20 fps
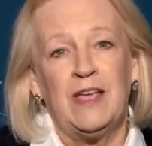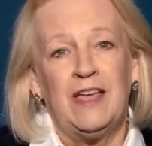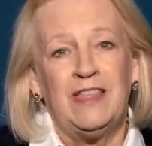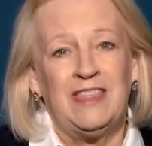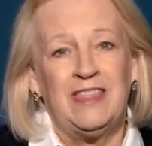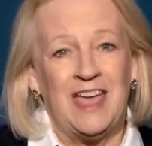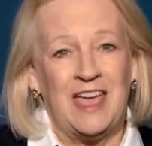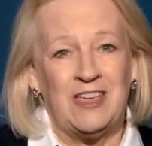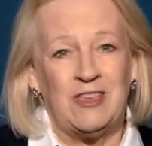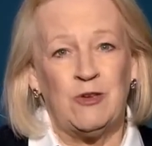
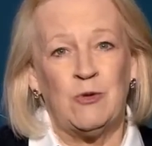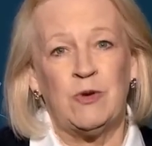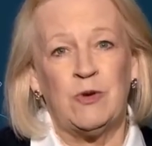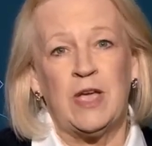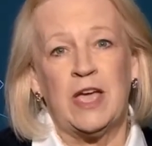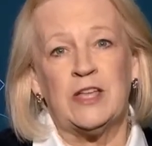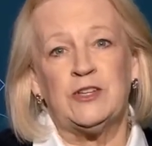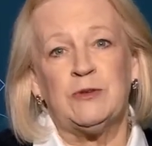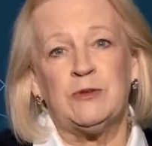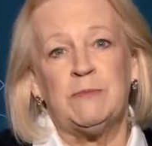Thank you
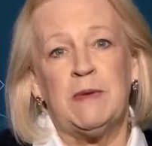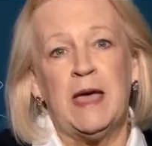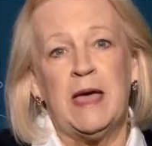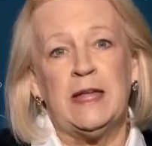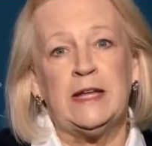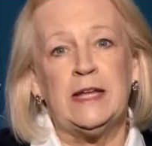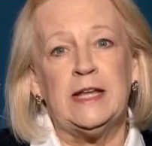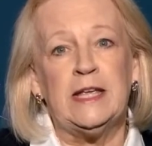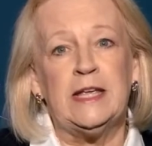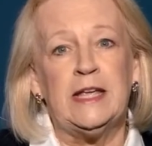again to
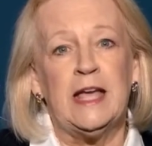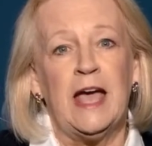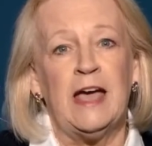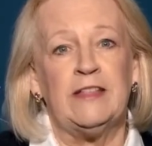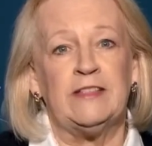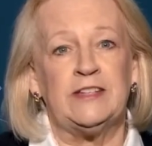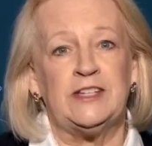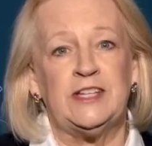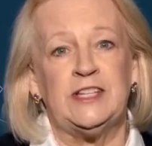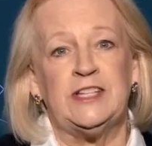METI
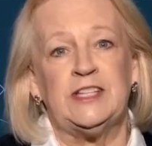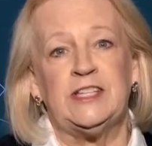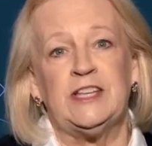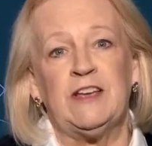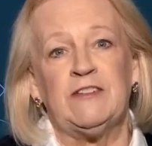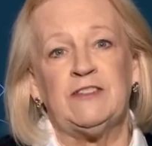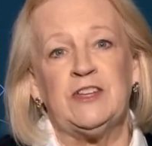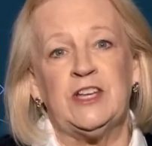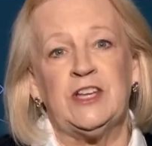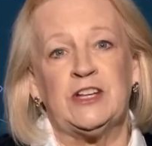and the
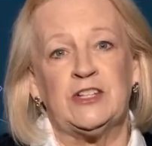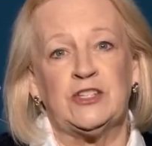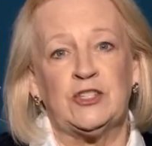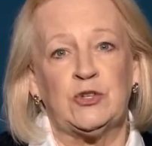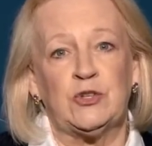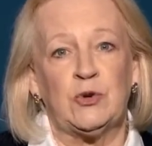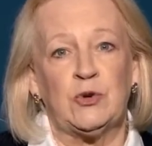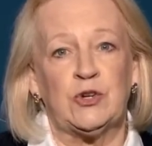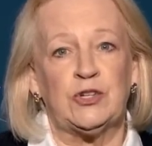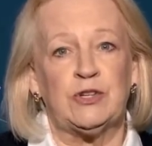TCFD
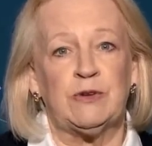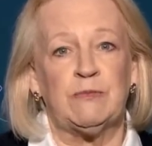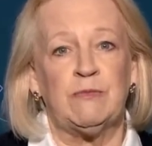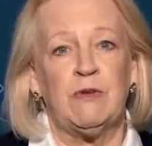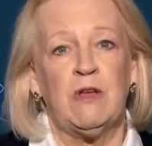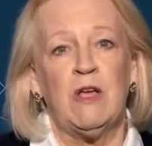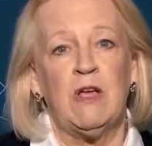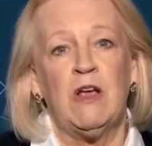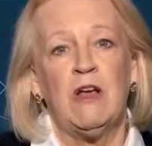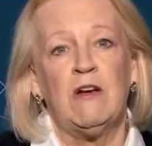Consortium
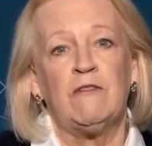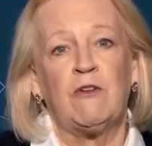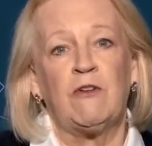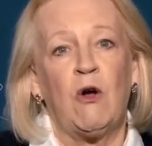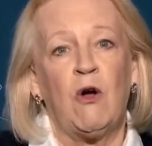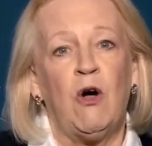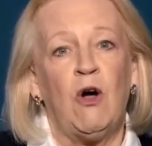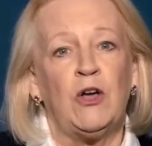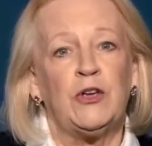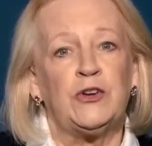for
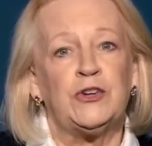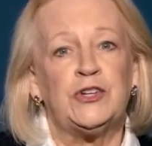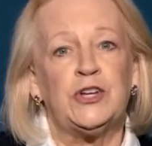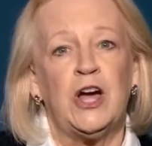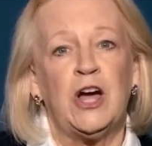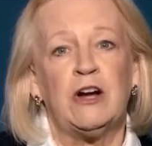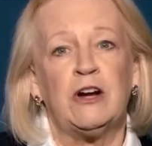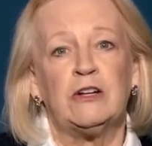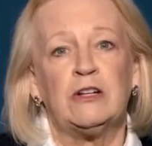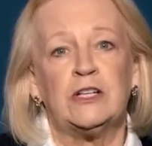all your
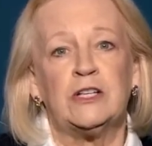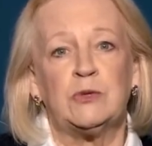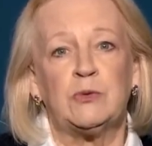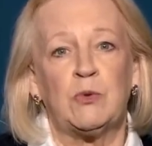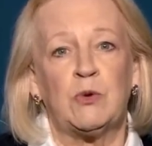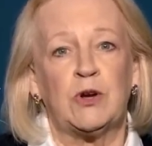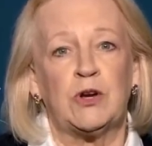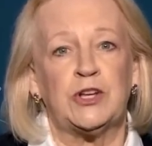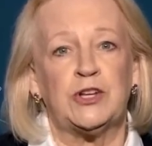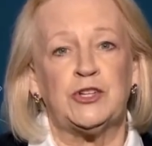tireless
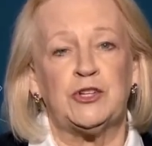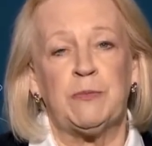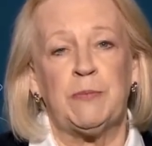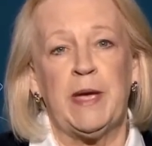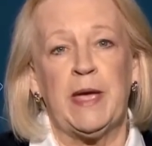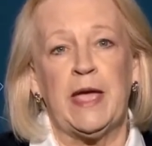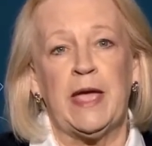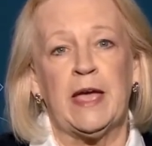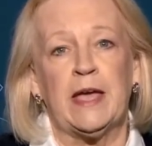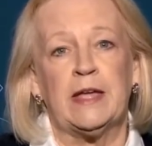work in
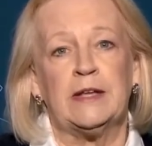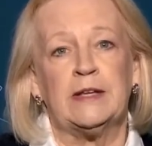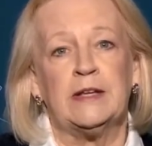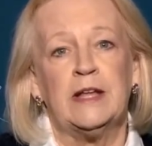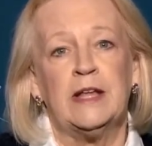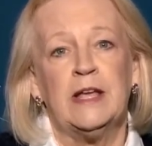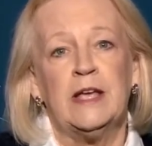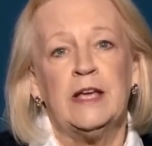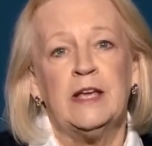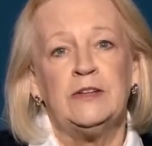Japan
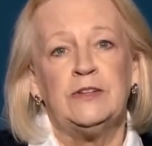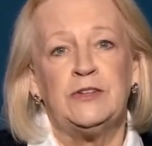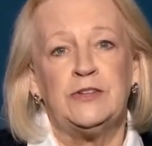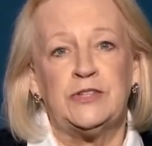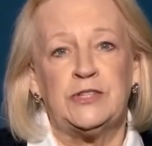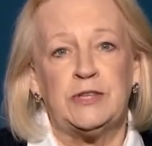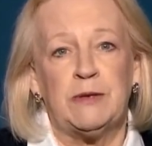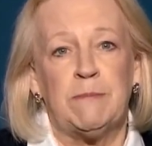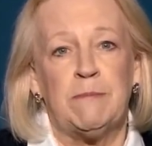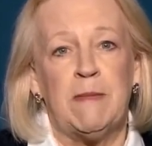to
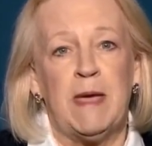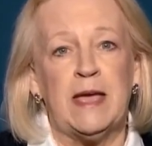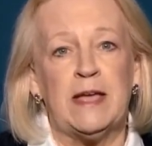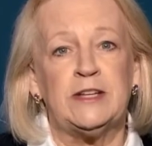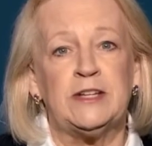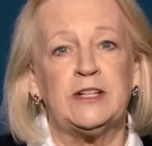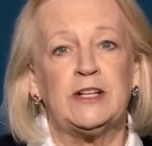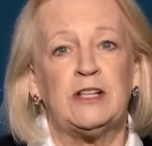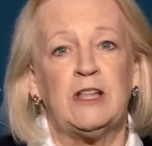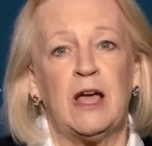
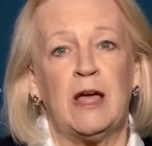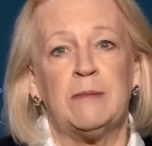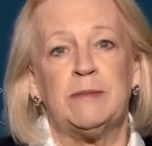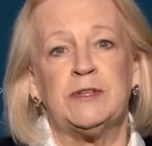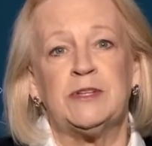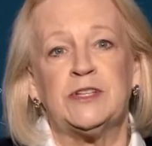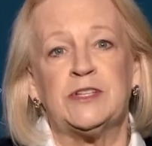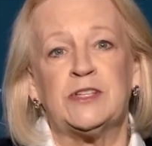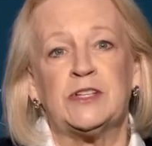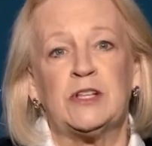cement climate
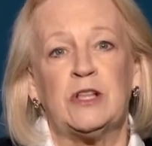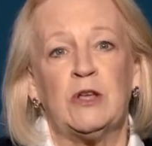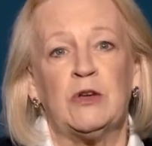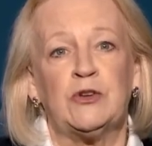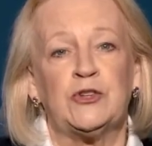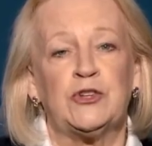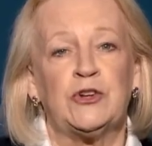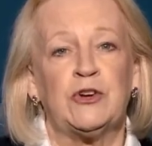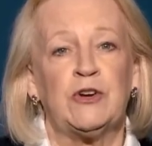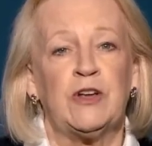
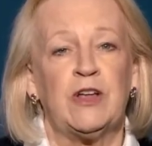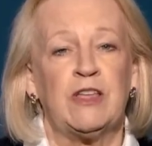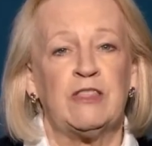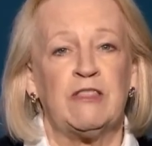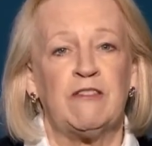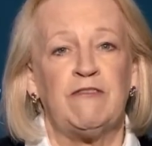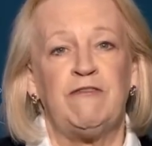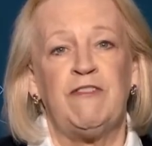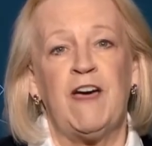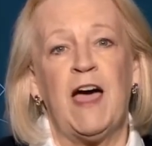disclosure in
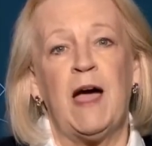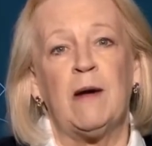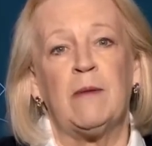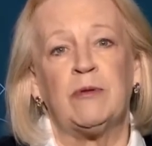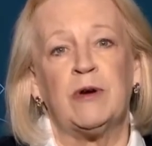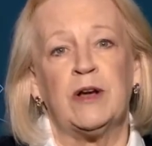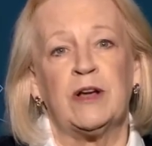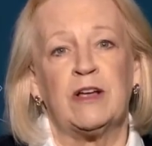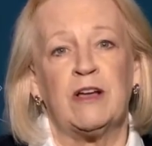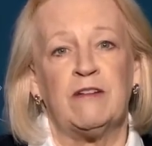the
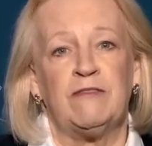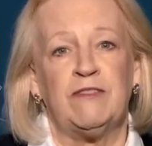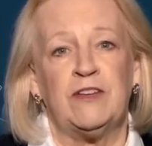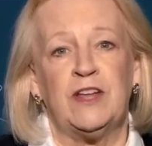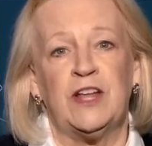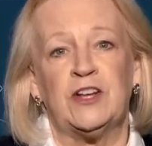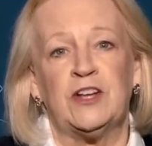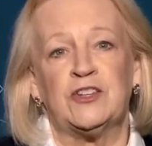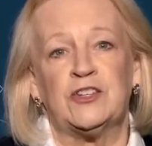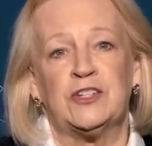fabric of
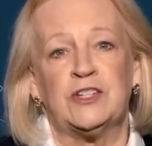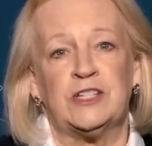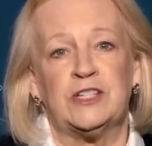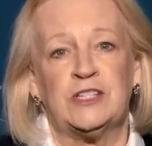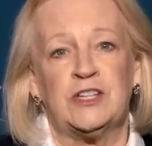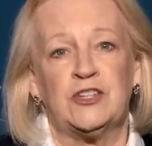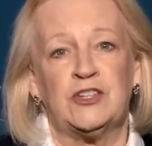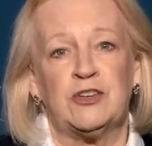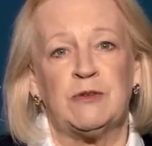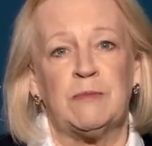financial
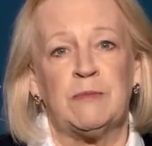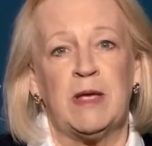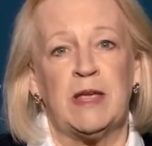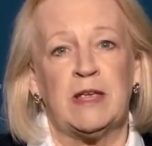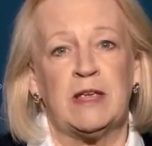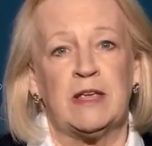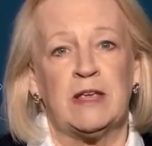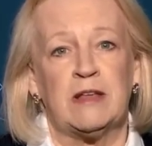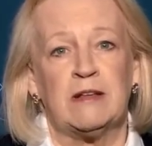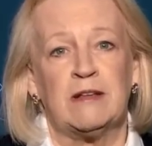decision
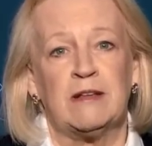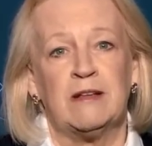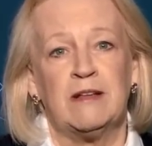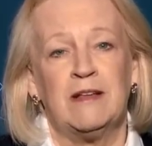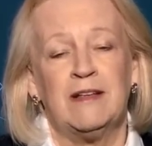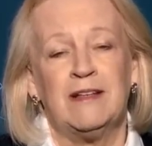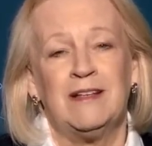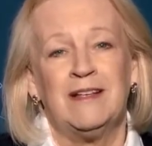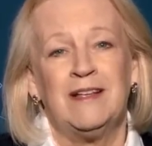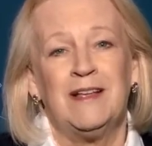making.
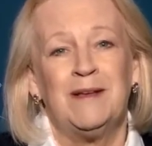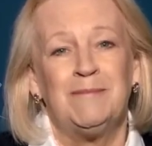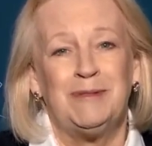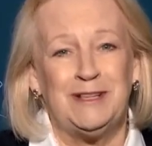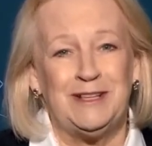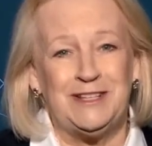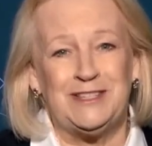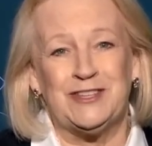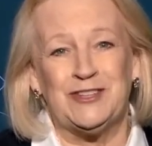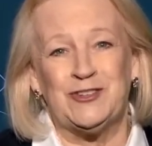
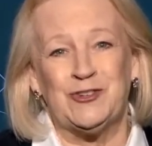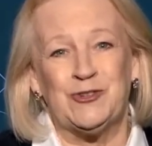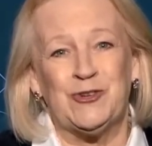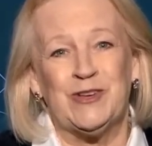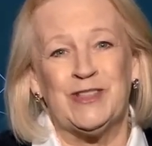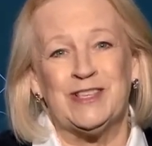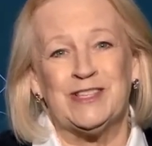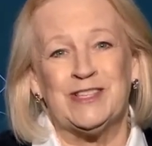Please enjoy the